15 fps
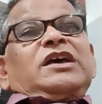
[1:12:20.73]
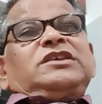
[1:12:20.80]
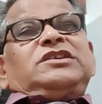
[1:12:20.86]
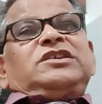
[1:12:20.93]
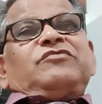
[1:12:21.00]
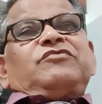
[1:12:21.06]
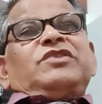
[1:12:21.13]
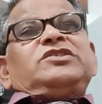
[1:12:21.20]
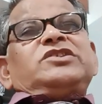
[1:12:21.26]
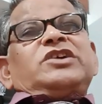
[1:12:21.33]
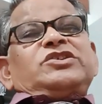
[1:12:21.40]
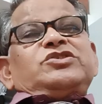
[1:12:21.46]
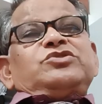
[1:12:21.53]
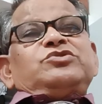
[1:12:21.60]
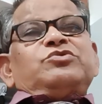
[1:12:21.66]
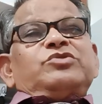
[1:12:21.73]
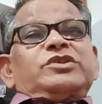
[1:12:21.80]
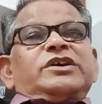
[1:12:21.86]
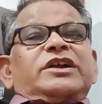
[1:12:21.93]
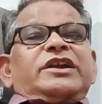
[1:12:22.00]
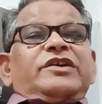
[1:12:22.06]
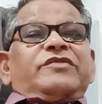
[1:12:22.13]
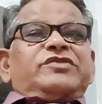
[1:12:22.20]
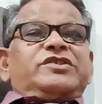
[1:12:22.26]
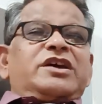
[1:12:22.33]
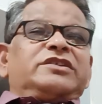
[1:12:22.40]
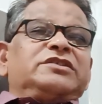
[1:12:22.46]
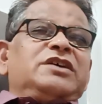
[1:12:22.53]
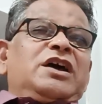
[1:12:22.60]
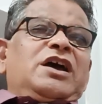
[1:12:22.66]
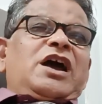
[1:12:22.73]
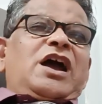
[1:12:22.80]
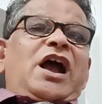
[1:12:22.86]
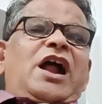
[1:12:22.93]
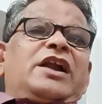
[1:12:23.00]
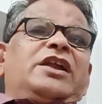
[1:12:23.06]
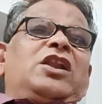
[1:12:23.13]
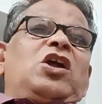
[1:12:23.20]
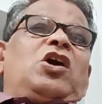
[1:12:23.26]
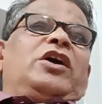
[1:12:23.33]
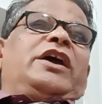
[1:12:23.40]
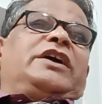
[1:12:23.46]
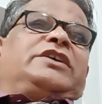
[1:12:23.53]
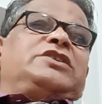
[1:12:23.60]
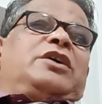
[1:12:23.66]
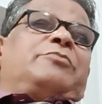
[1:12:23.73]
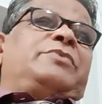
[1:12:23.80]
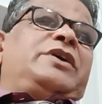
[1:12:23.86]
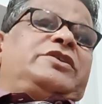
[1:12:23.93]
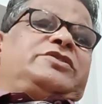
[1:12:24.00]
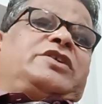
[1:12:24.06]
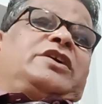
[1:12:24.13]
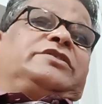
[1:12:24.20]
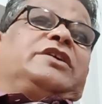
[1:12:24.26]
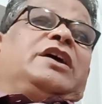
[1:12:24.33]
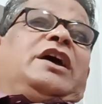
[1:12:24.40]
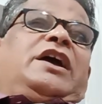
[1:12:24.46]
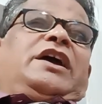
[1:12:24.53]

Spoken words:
Civil Judge Junior Division and Law Examination.